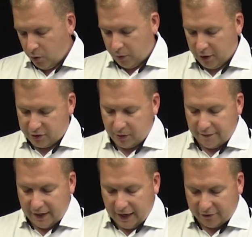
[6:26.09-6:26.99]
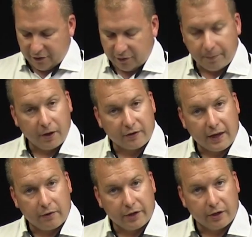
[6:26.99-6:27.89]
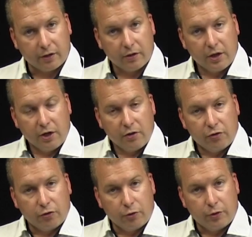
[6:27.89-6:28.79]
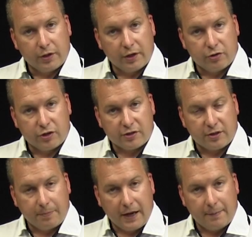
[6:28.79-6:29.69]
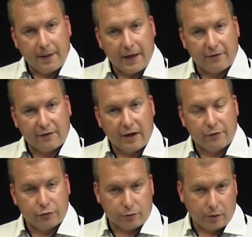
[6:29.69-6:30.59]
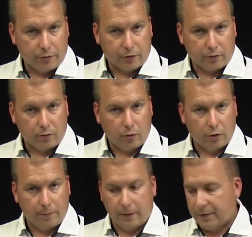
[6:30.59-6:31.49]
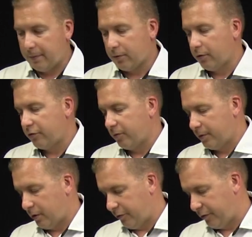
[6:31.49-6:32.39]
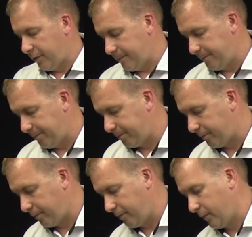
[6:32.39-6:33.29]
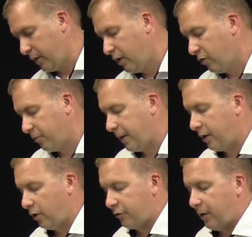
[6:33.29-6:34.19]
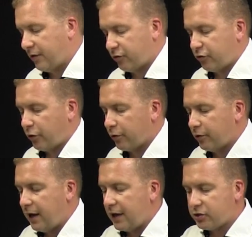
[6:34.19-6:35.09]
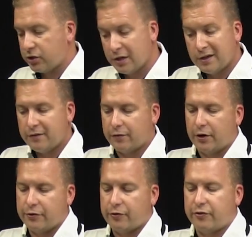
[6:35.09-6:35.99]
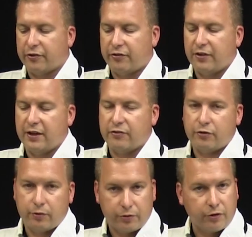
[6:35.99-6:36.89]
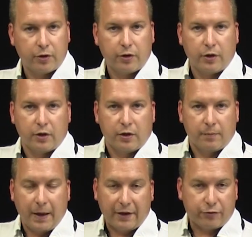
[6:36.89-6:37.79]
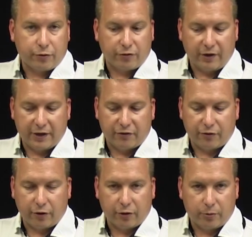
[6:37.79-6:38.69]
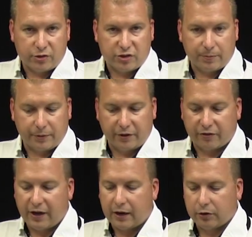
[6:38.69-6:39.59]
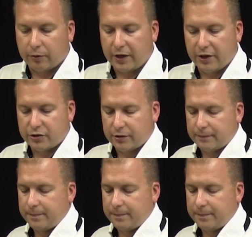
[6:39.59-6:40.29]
We also have an access bung down here so you can adjust the bypass on the gerotor oil pump that Moroso builds. This pan also has a starter notch for 168 tooth passenger side starter, which is simply a stock location.